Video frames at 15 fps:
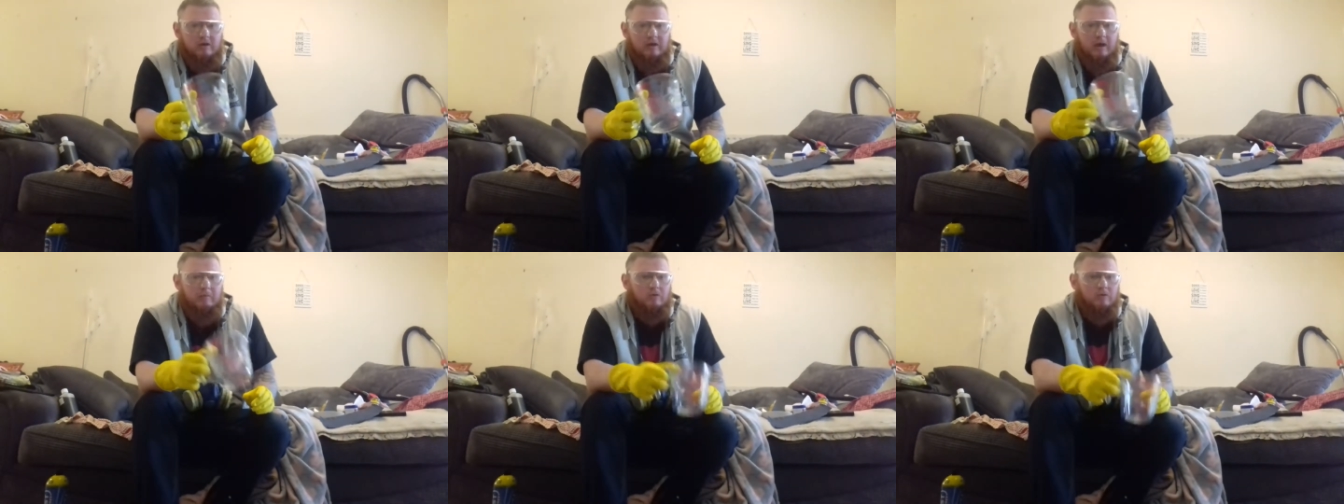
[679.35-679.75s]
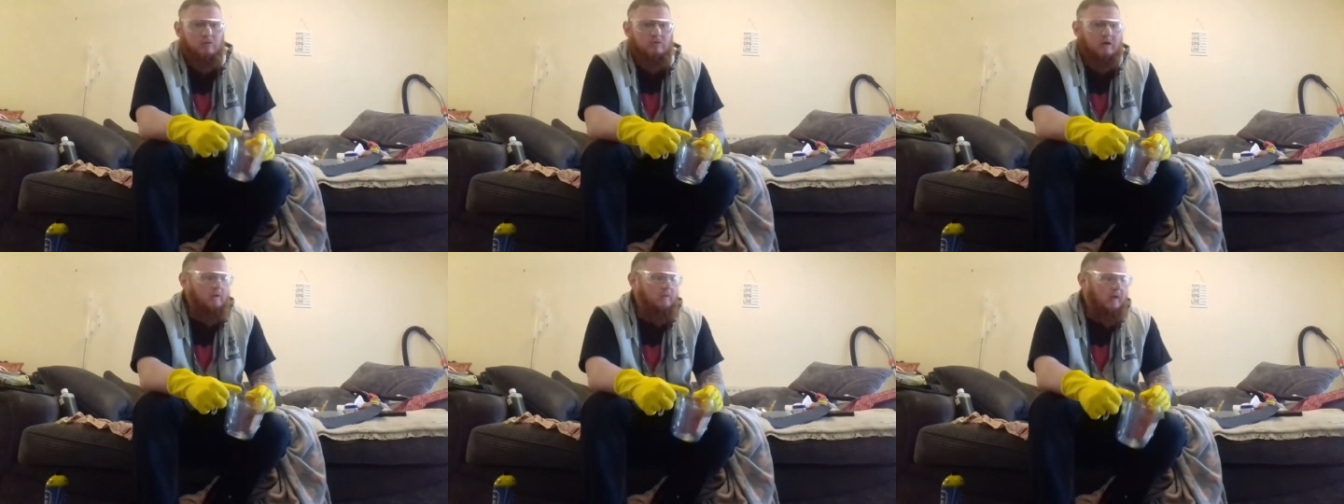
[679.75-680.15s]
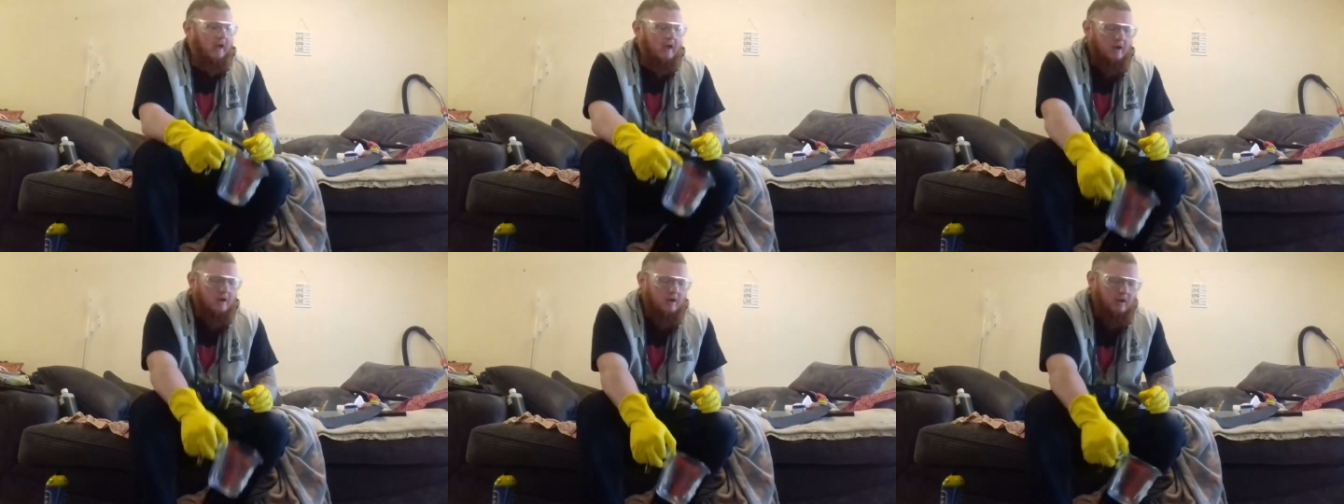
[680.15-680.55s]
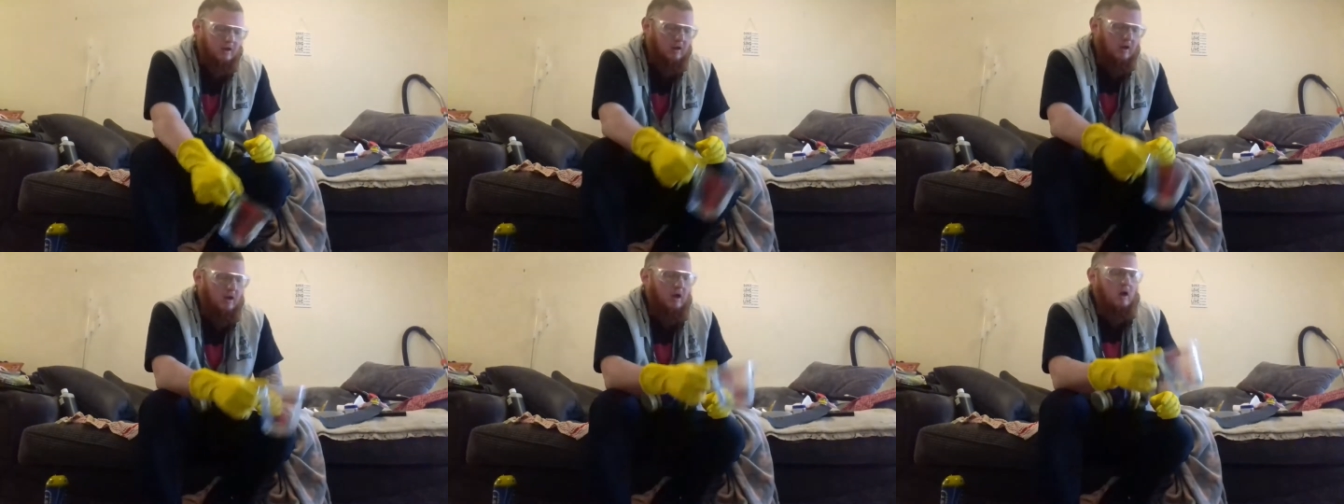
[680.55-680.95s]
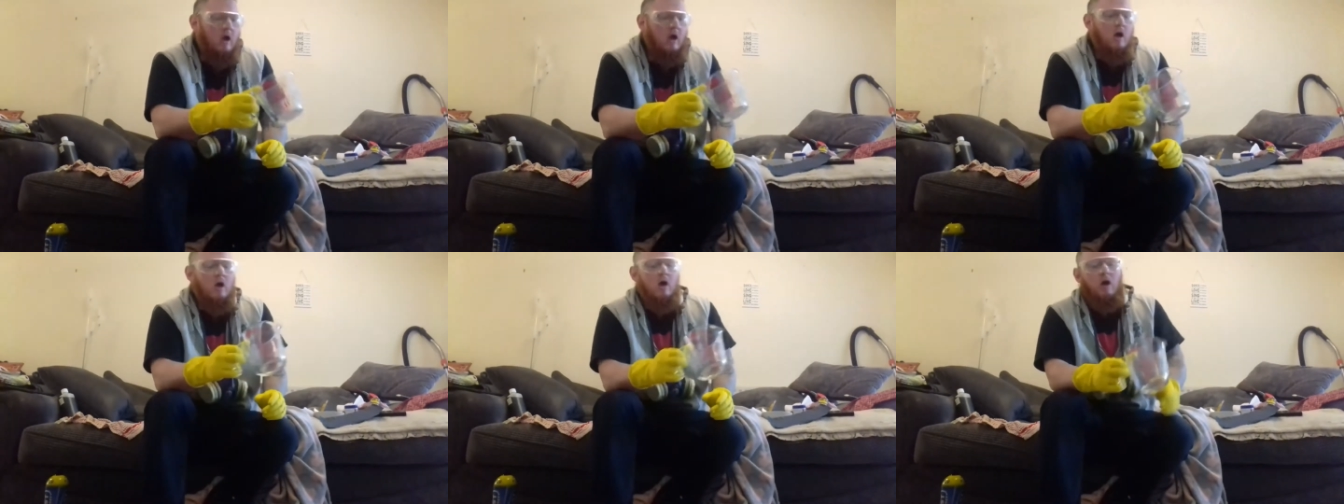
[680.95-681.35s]
of chemicals out there.
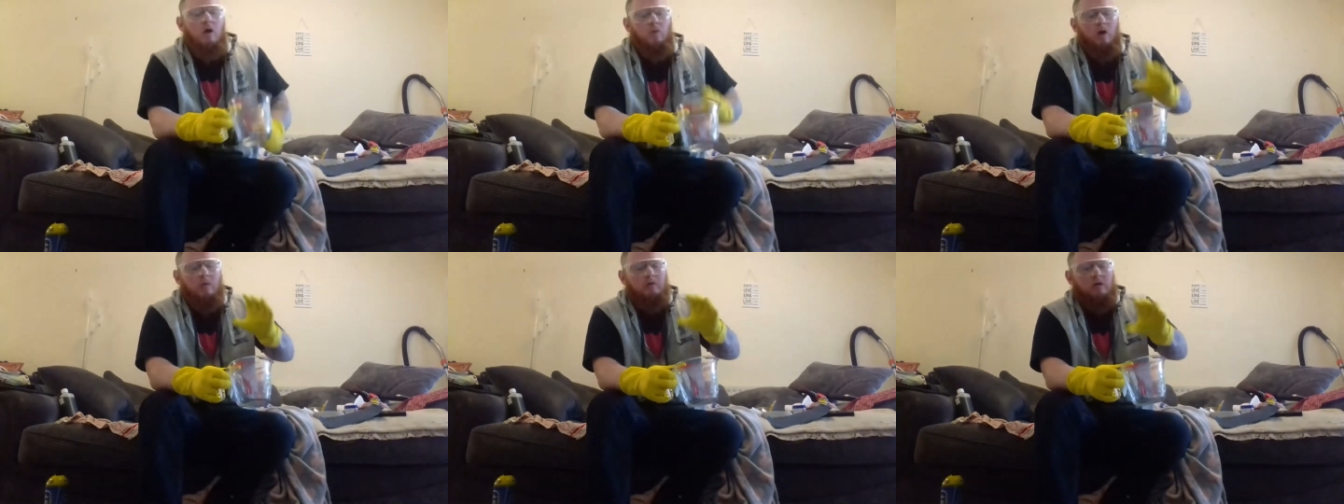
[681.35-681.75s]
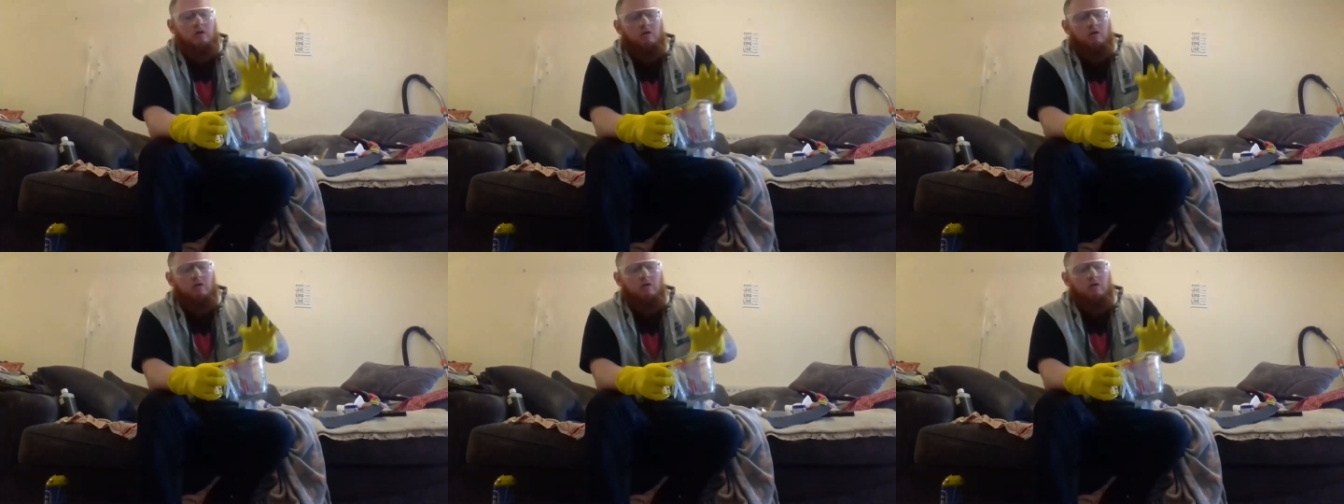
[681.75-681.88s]
What I'm going